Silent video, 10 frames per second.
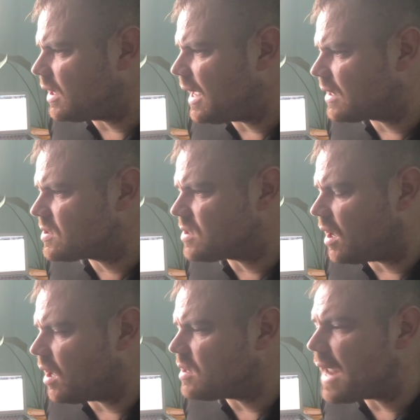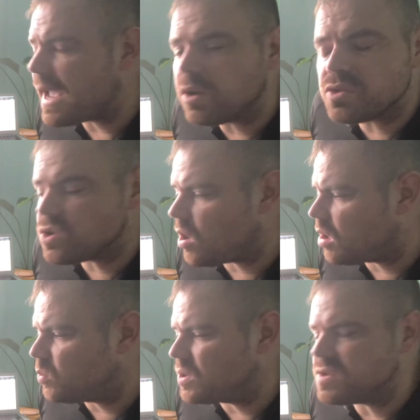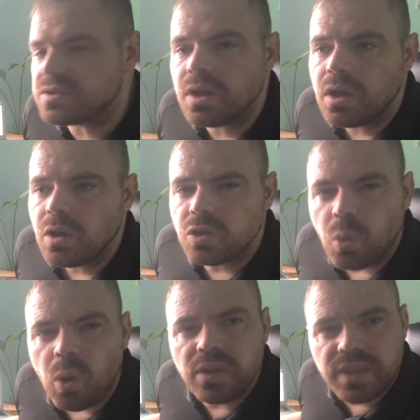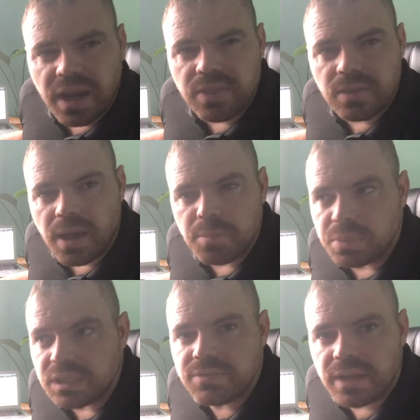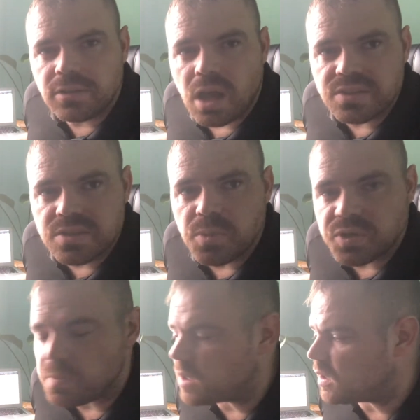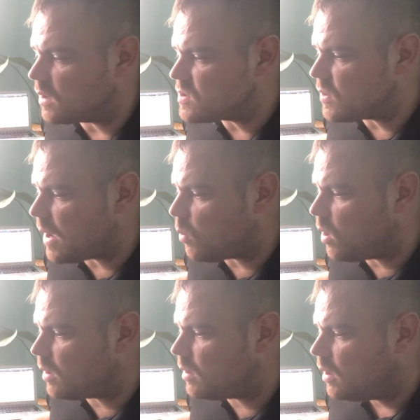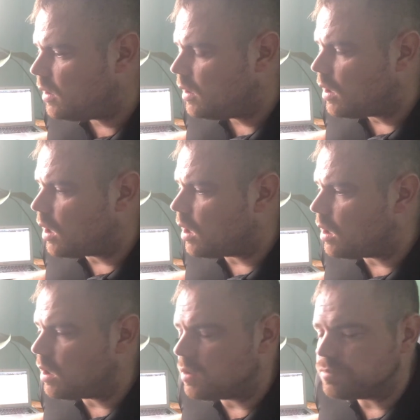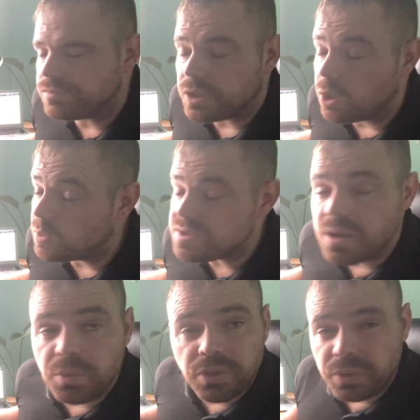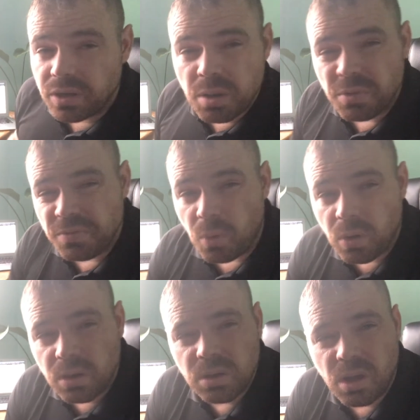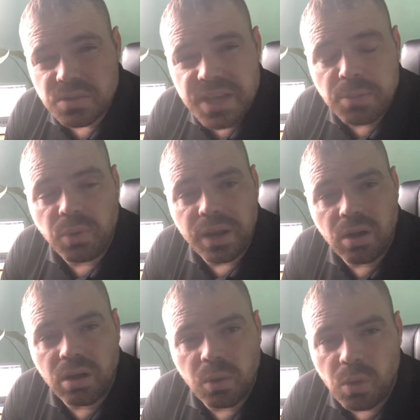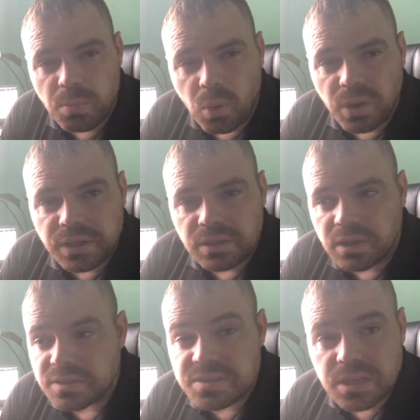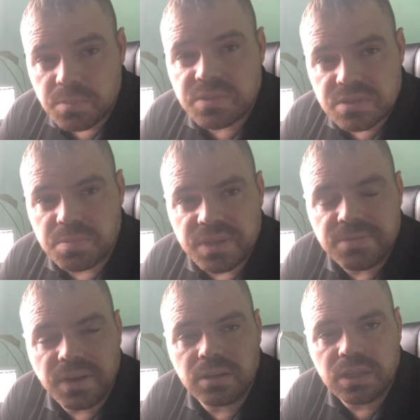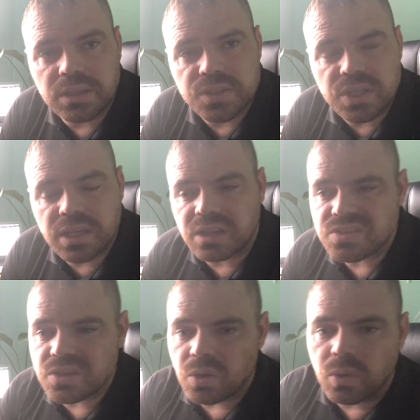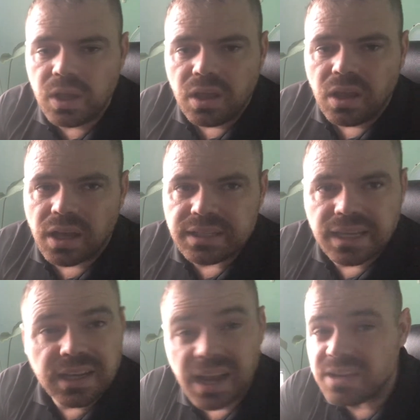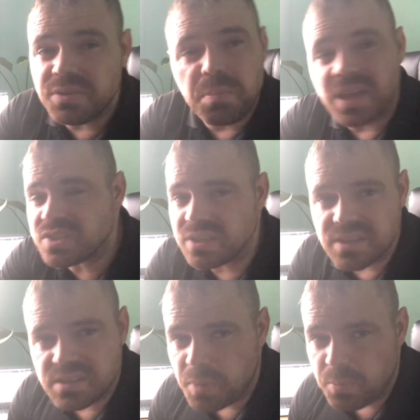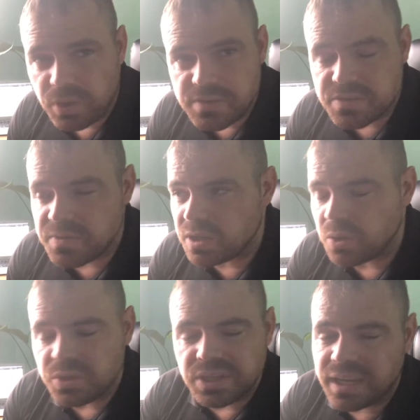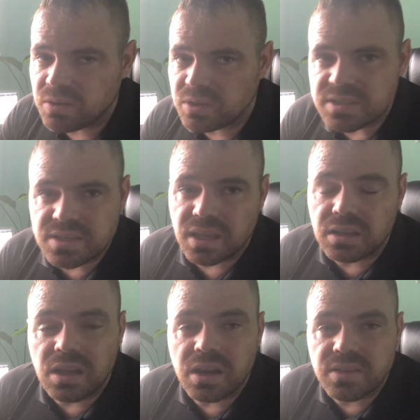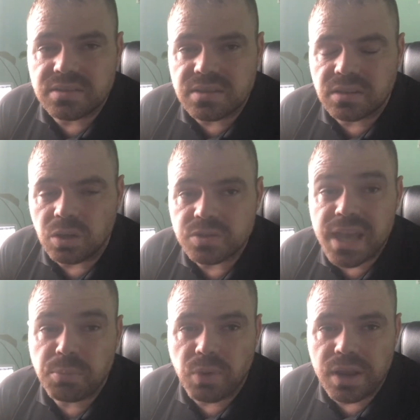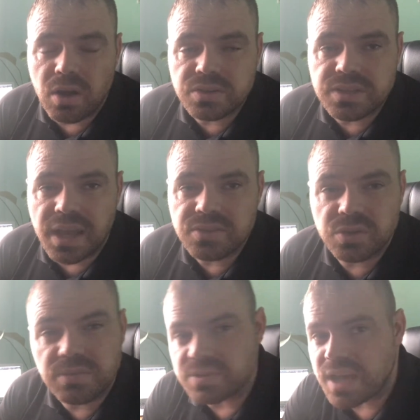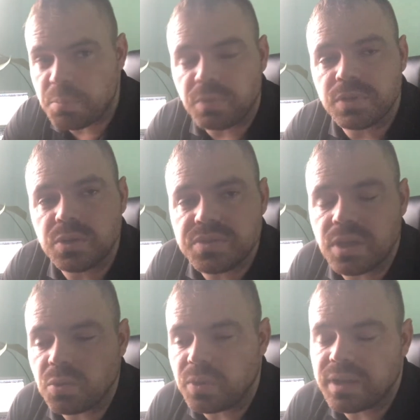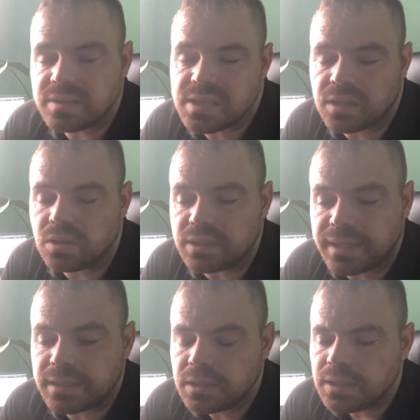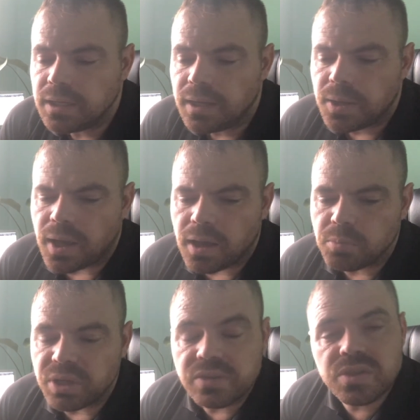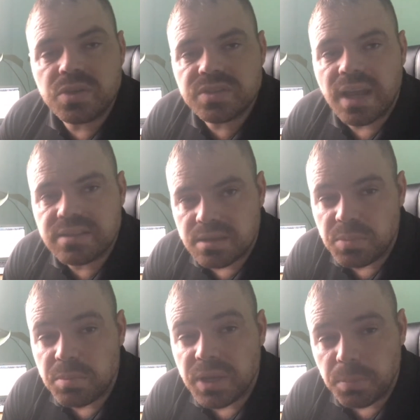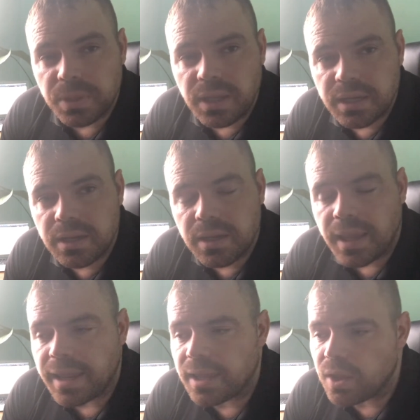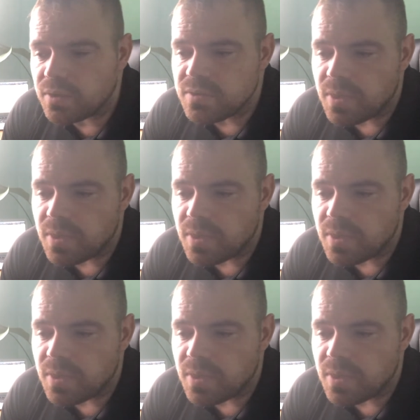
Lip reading: EX. Nanotron was the one that I believe I lost the most money in. So that one, you know, was number 3 or number 4 on Dapp radar at one point. It seemed to be fairly legit, and so again, I even mentioned this in my previous video. You can't really take a lot of the, you know, Dapp radar stats or even Dapp reviews, the other one that I take a look at, because those stats can be manipulated, and